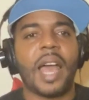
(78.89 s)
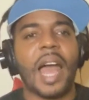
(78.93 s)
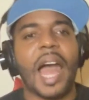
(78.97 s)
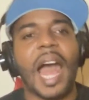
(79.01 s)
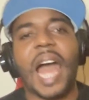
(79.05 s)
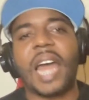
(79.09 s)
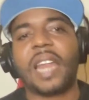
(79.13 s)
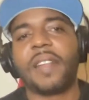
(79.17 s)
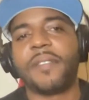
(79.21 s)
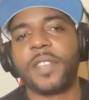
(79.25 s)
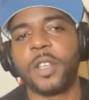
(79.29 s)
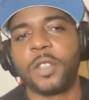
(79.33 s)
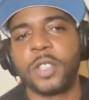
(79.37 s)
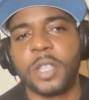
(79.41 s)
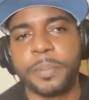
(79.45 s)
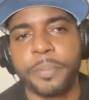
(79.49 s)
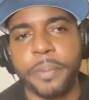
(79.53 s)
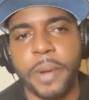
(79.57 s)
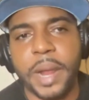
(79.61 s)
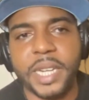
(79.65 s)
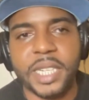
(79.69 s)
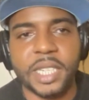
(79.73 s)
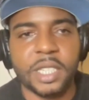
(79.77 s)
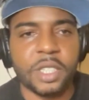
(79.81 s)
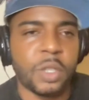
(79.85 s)
Out of those
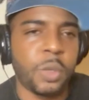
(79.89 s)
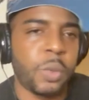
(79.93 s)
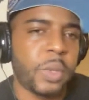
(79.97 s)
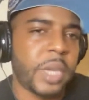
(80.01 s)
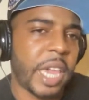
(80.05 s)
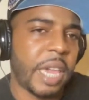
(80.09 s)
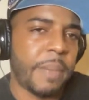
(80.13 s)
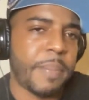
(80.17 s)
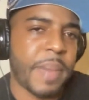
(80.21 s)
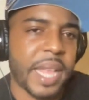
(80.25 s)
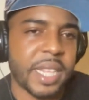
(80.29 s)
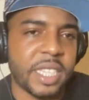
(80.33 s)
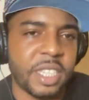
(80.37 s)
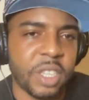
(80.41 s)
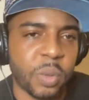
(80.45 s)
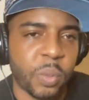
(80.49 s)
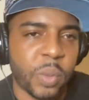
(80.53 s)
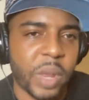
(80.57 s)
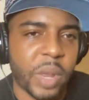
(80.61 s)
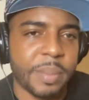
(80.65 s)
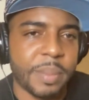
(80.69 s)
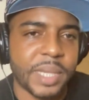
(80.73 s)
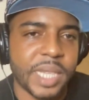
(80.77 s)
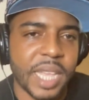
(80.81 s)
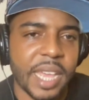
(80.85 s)
impressions, who came back to the
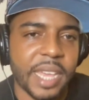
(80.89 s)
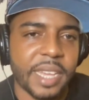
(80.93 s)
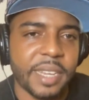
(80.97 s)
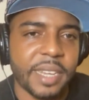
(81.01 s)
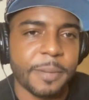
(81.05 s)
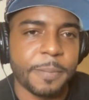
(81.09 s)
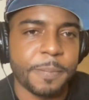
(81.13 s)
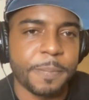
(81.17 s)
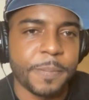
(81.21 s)
website?